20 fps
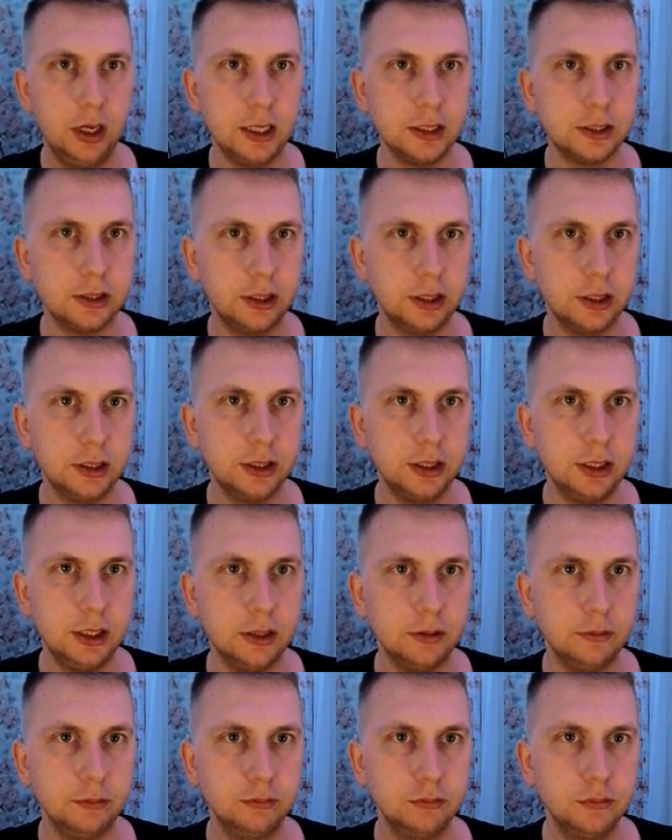as I can
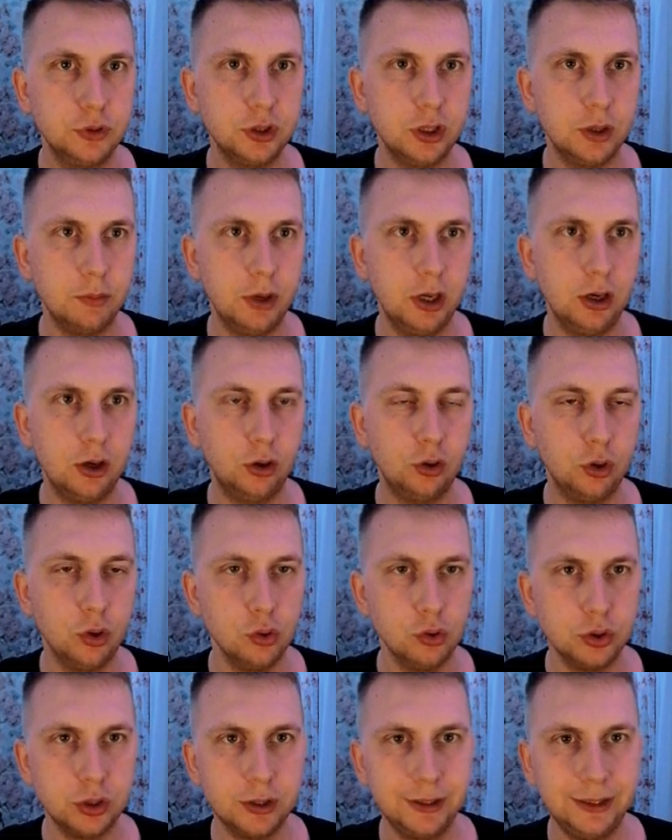see, some error
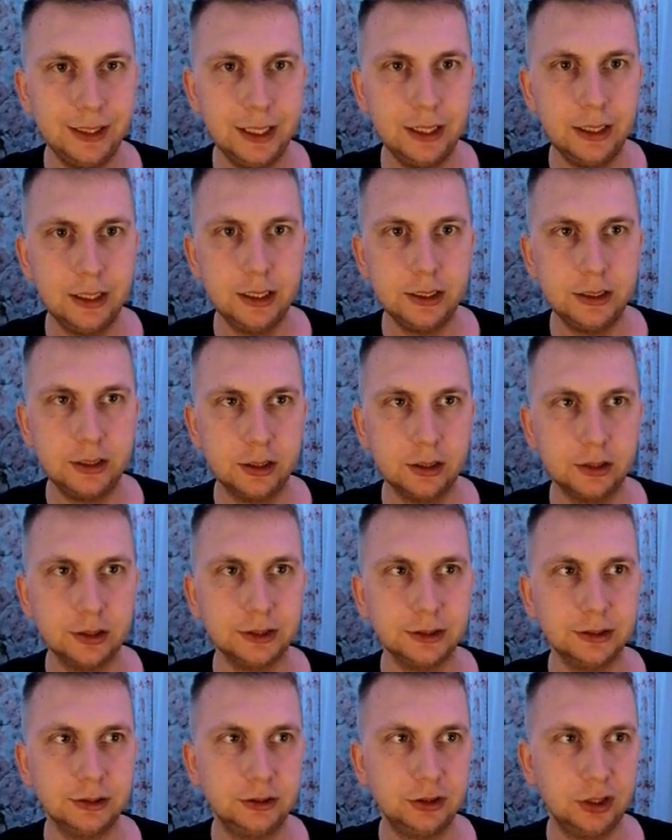codes, then it's
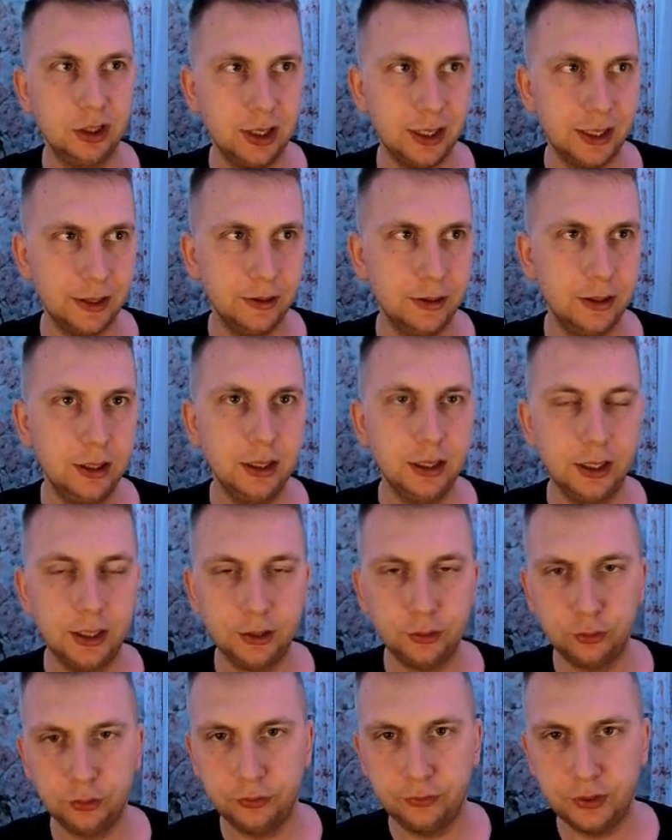gonna try
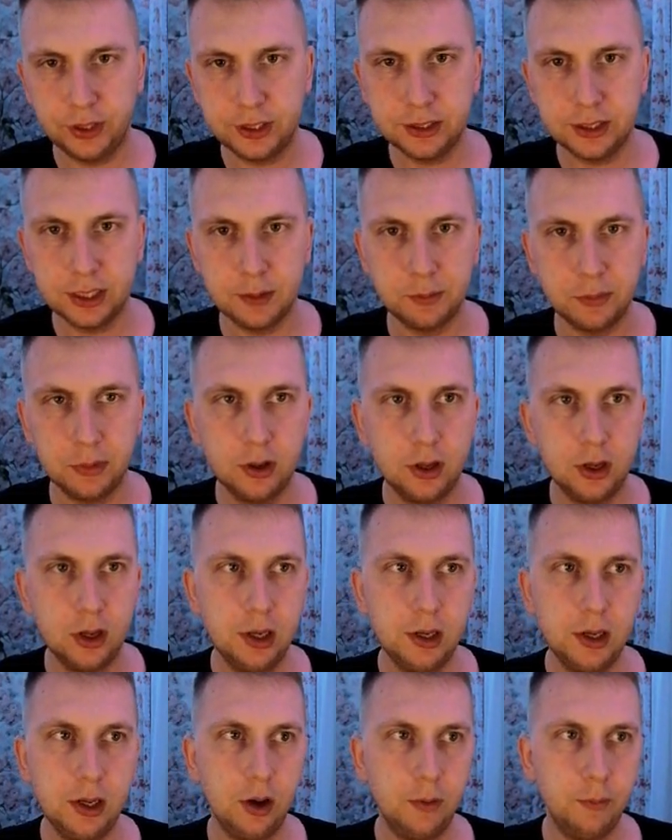and to fix them
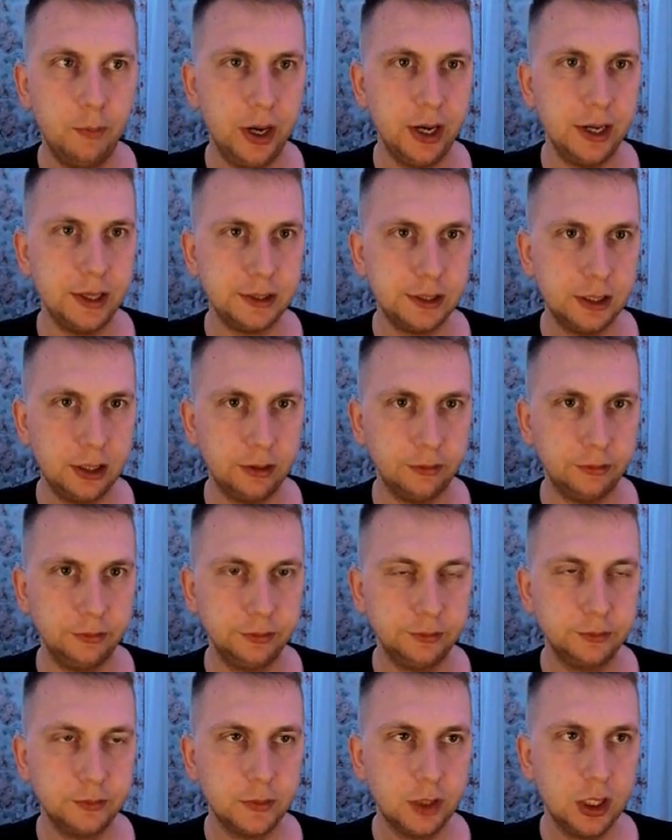by
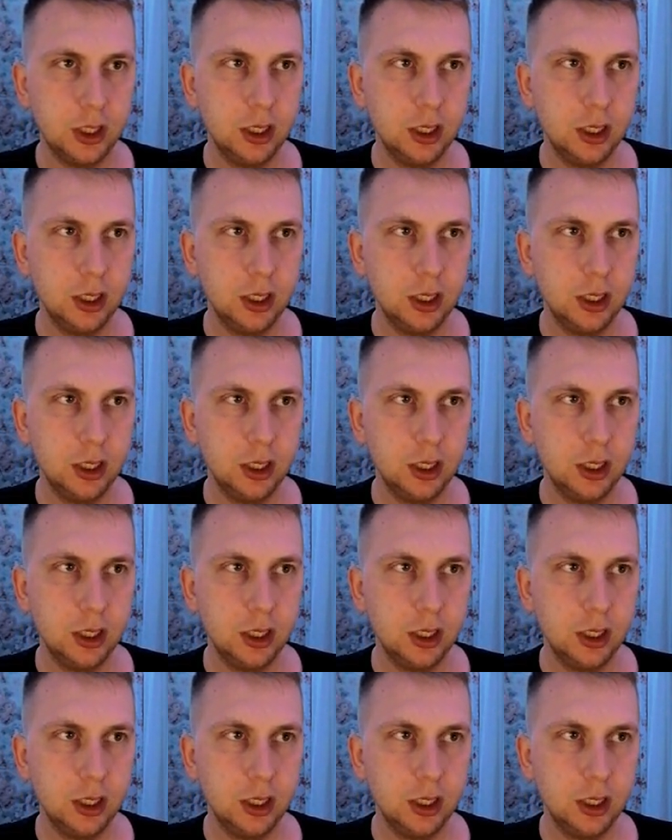itself.